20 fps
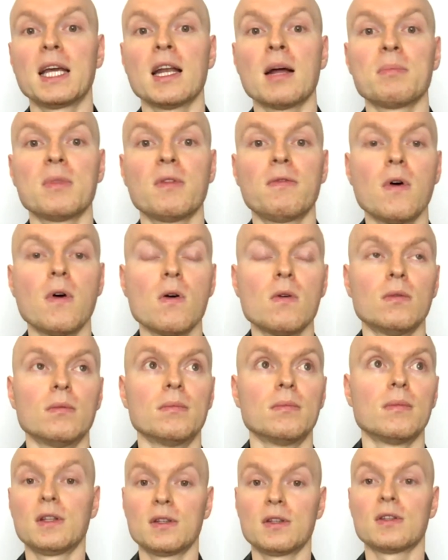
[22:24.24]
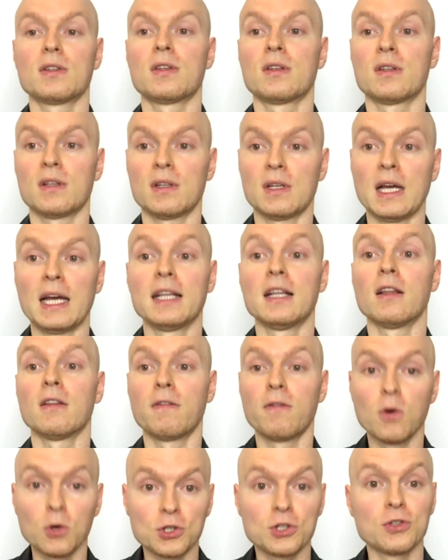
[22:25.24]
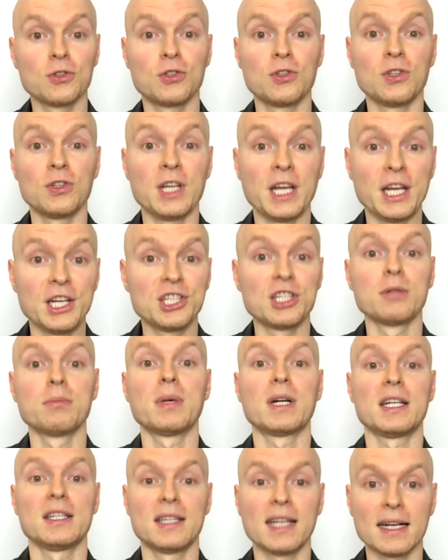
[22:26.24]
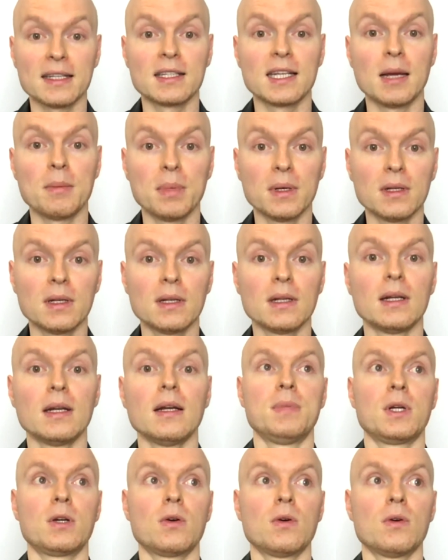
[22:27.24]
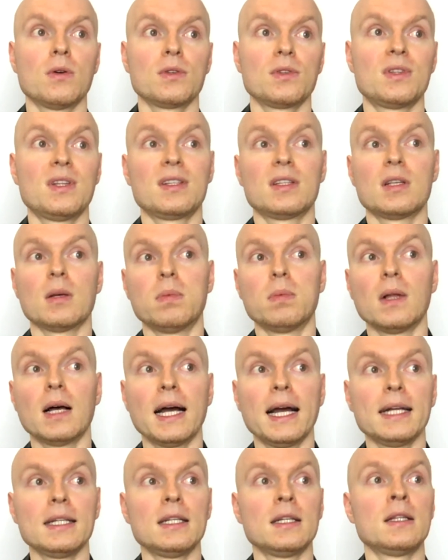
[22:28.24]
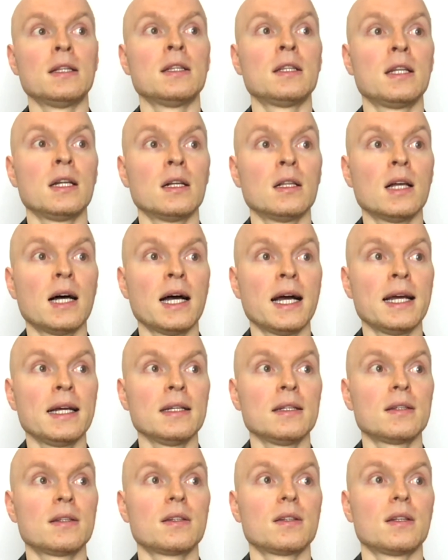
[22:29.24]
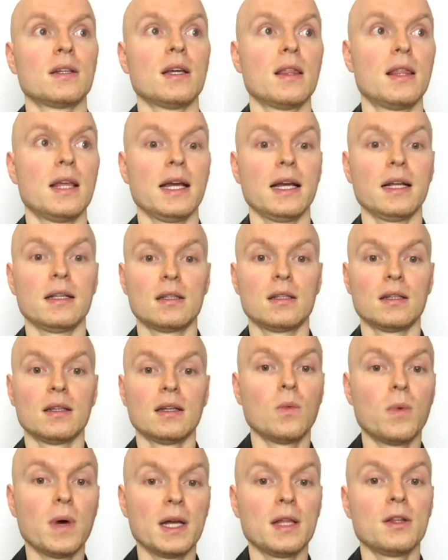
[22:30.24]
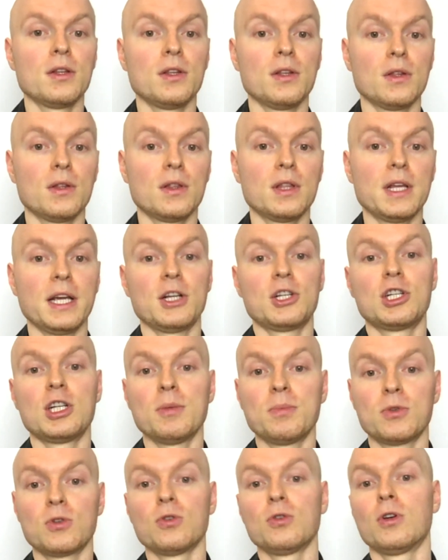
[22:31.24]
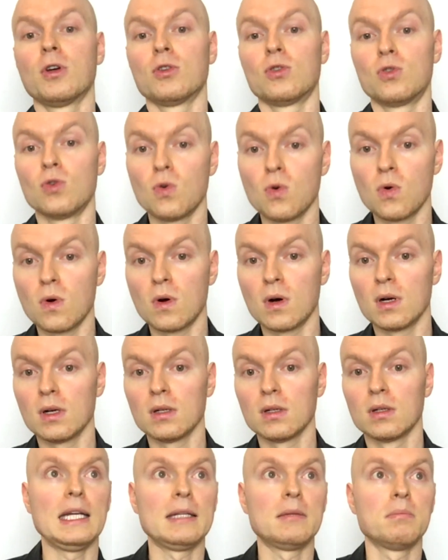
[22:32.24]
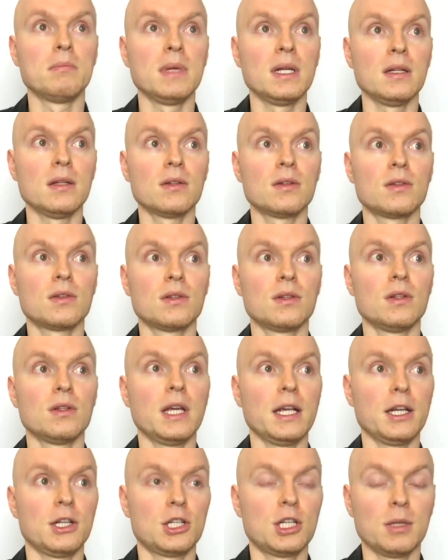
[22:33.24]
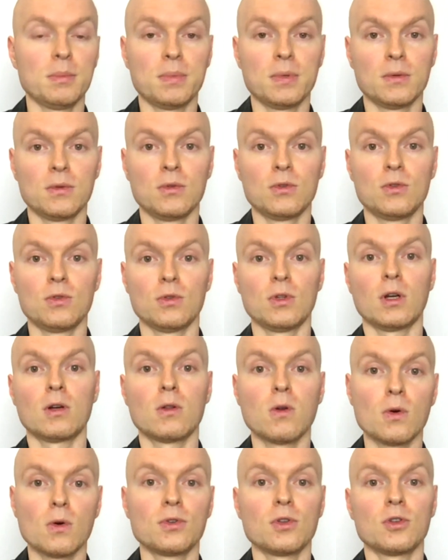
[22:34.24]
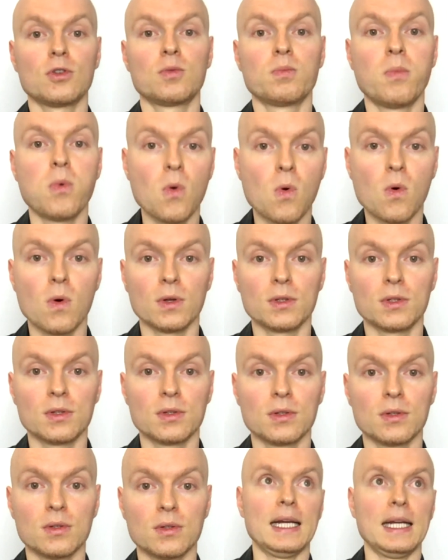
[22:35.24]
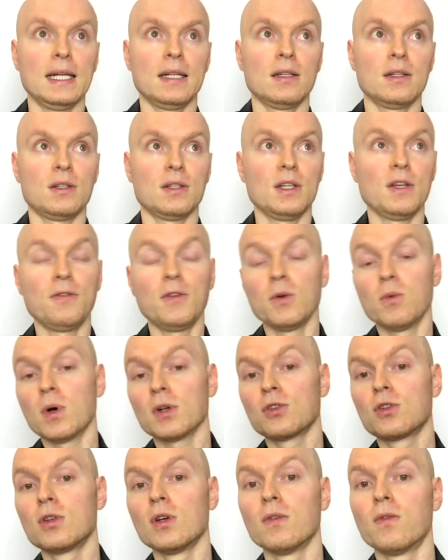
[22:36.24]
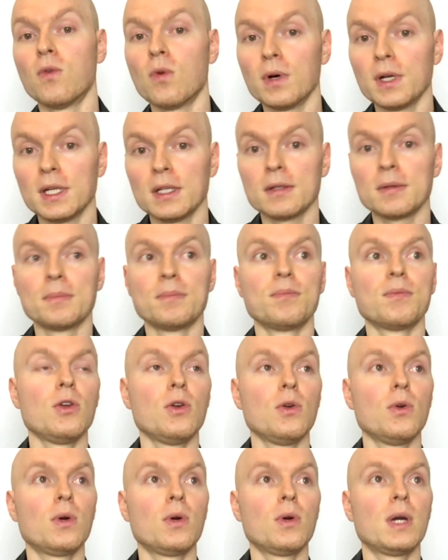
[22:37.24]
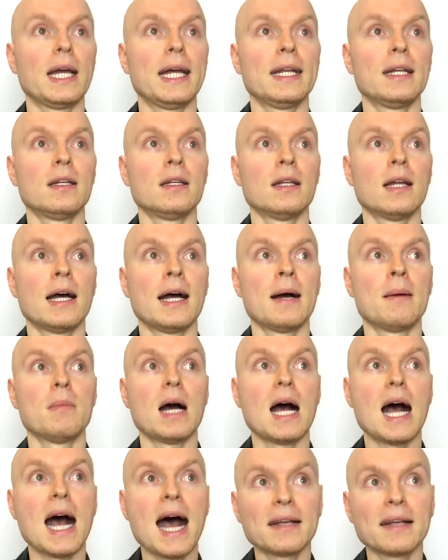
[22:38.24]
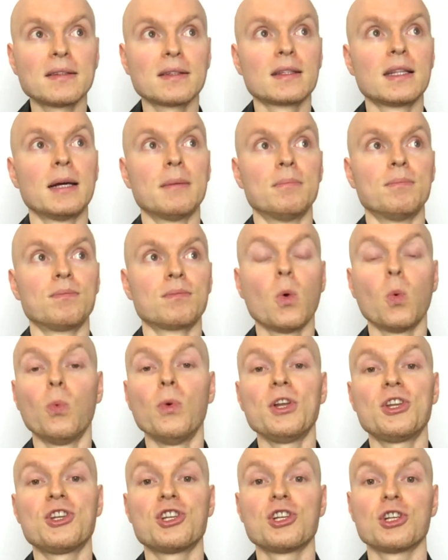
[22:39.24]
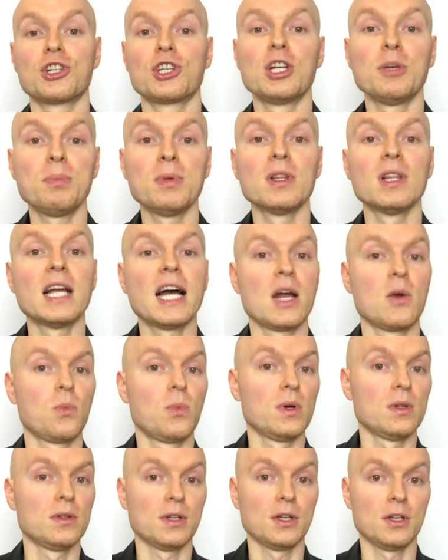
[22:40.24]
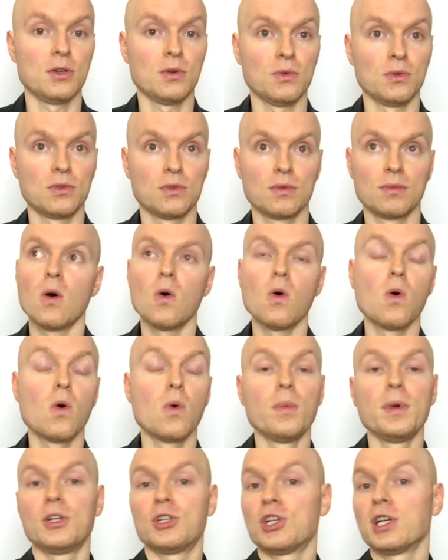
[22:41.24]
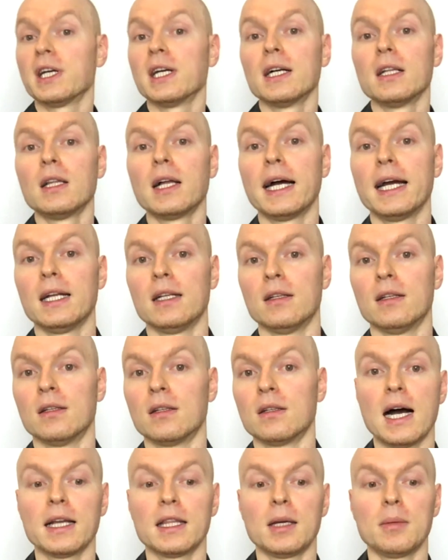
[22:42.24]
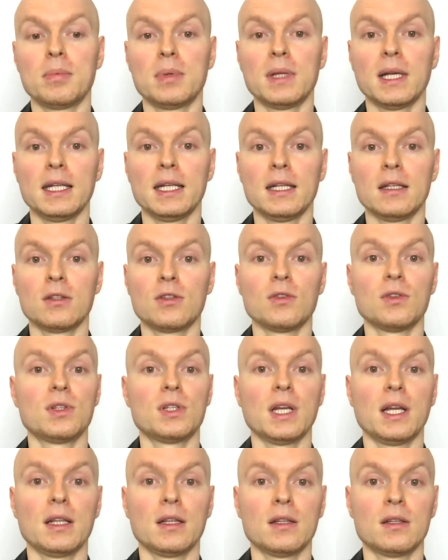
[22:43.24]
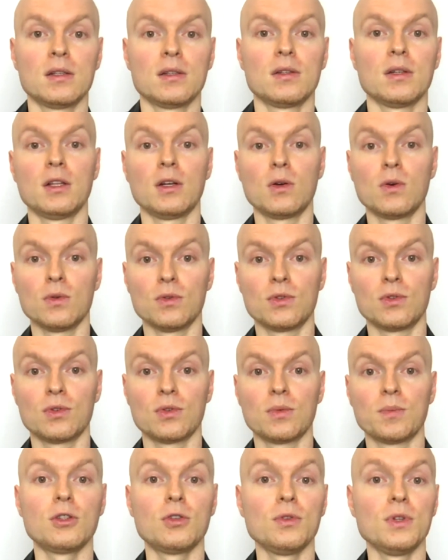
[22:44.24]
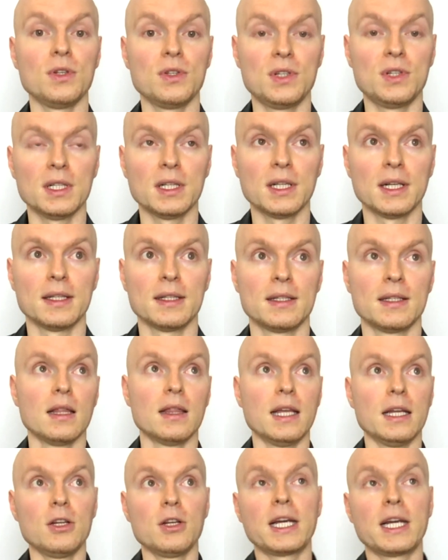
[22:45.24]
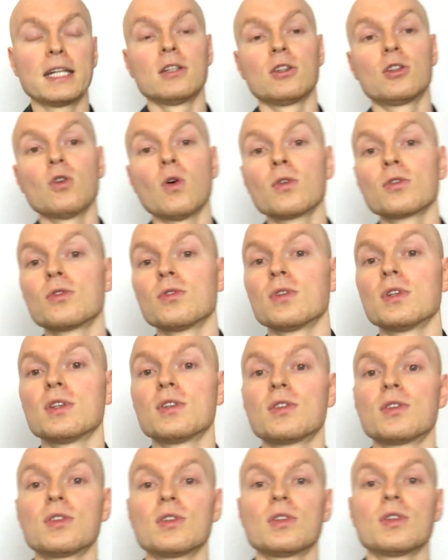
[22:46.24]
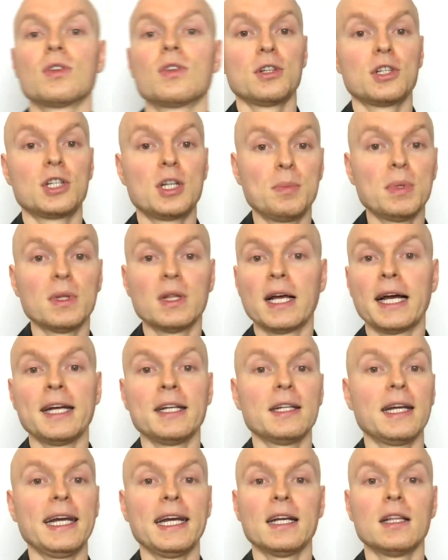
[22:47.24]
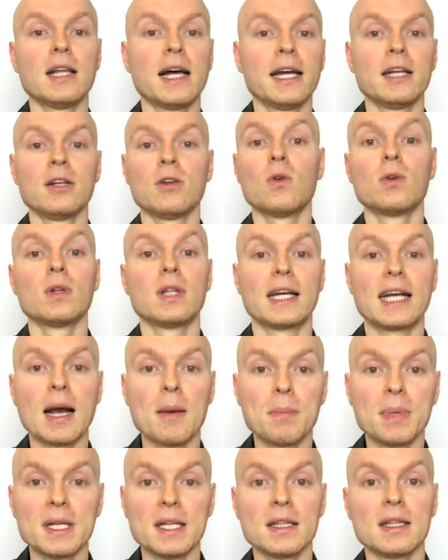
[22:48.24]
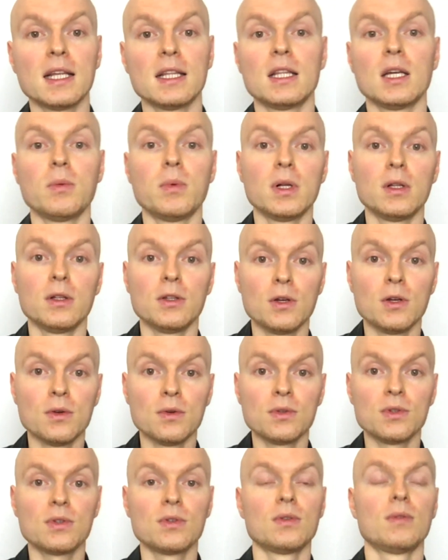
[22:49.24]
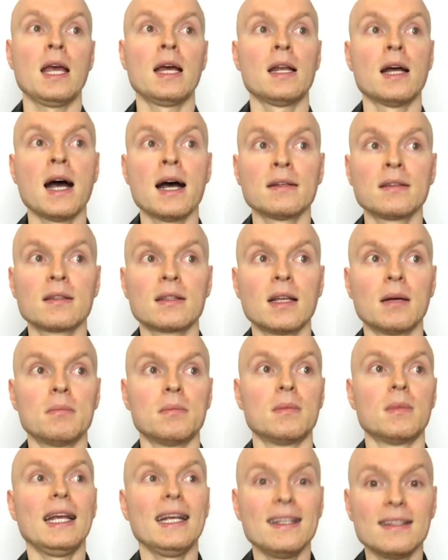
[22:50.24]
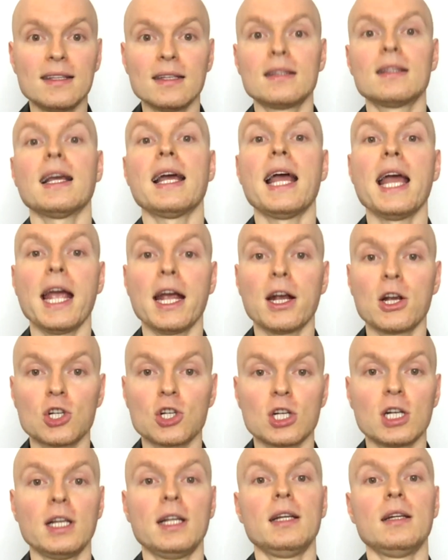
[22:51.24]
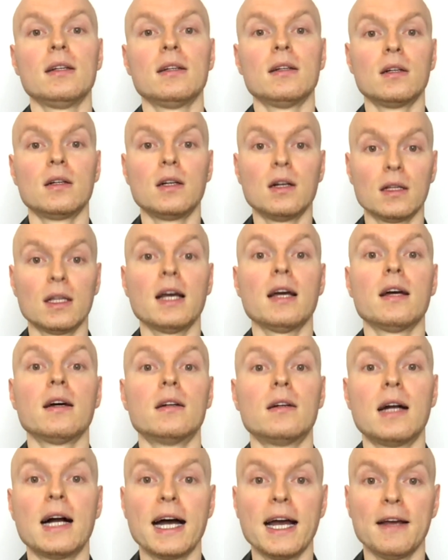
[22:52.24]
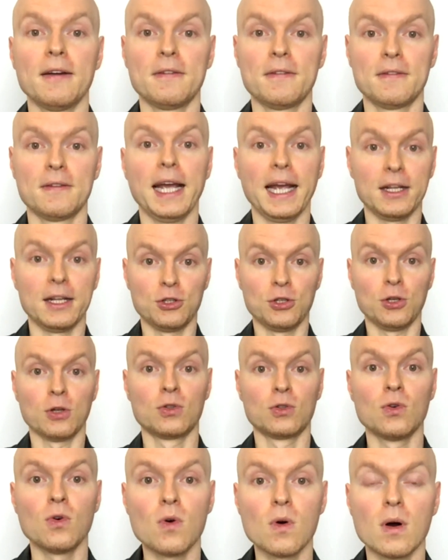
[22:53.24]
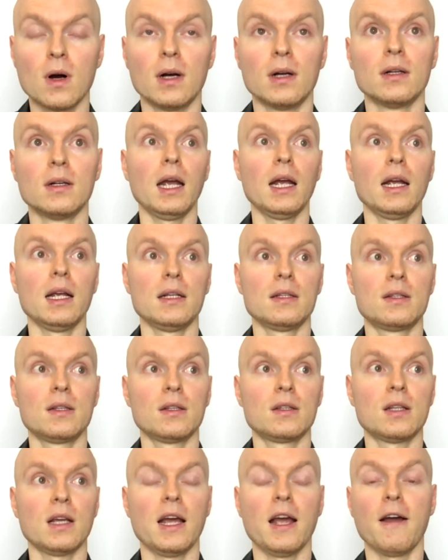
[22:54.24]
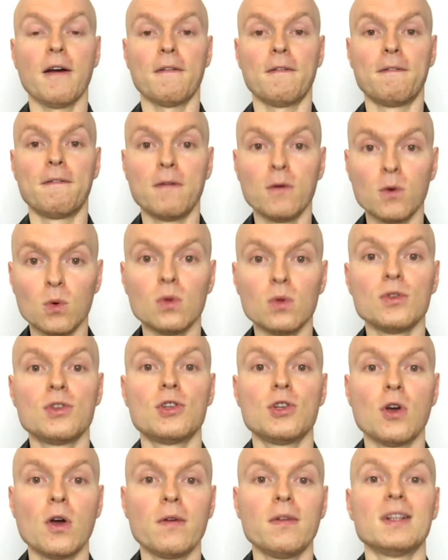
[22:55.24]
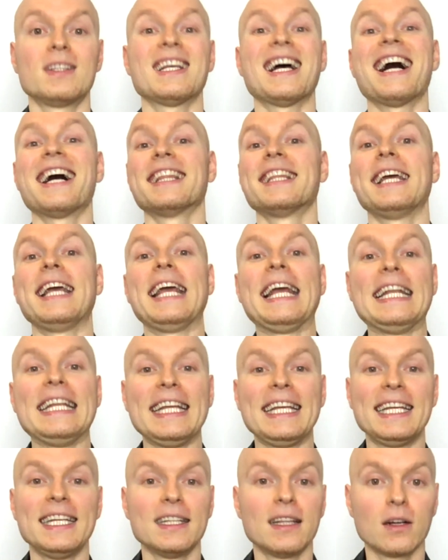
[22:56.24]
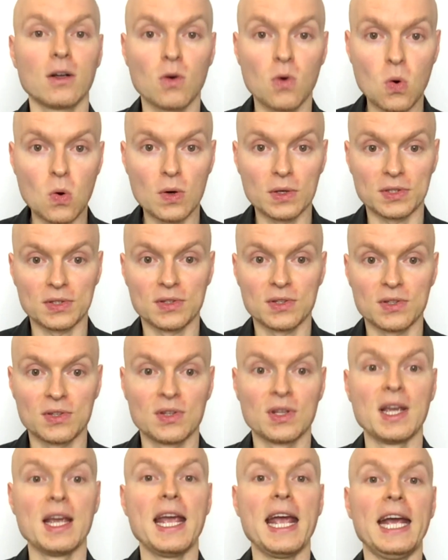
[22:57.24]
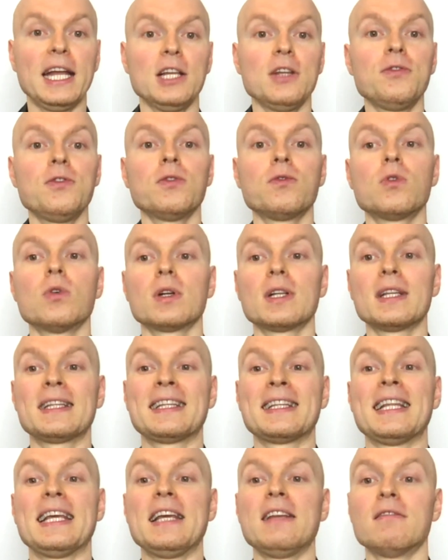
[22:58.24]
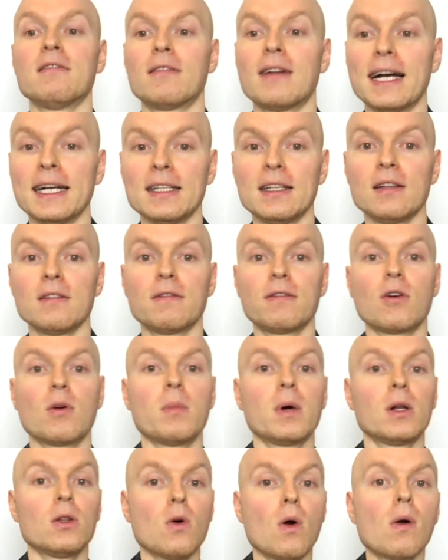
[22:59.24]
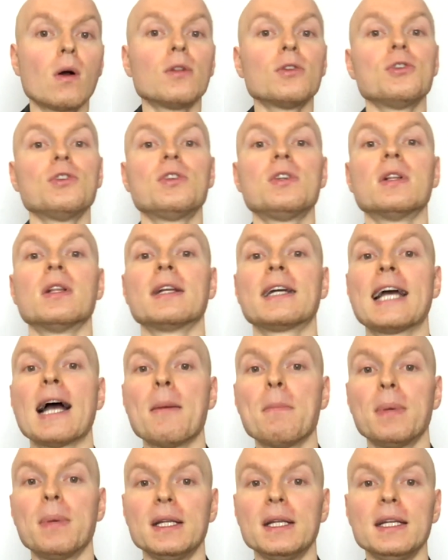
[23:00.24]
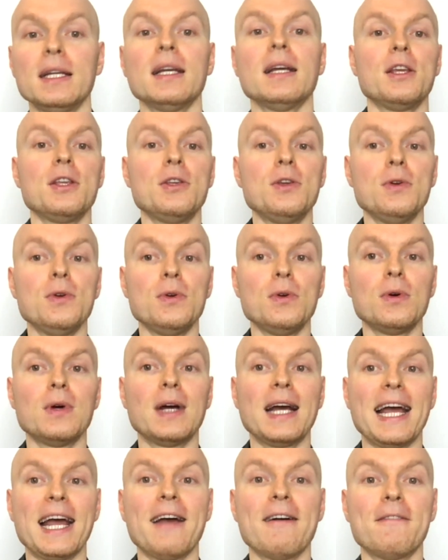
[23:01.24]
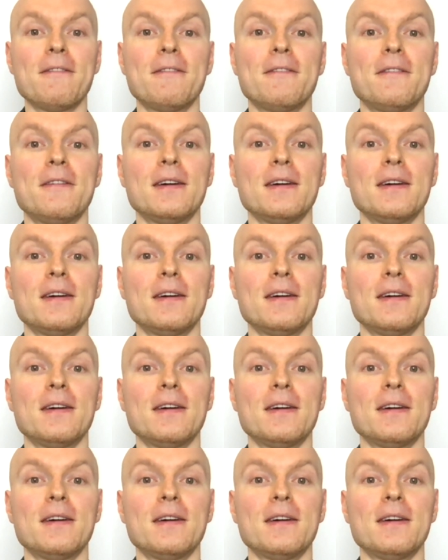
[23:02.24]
picking up the phone. This is an unfortunate situation, but it does happen because the supplier didn't realize that when they ship to your door, it means they ship to the closest port. And if you want to avoid it, you can ask them which shipping line will they use, or which airline are they planning to send the goods to New Zealand. Then you can talk to this shipping line, airline, or the company that they will use and ask them, is it actually gonna arrive at your door? Is it a full service? Are there any hidden costs? And if you've got it in writing from a local New Zealand company, you have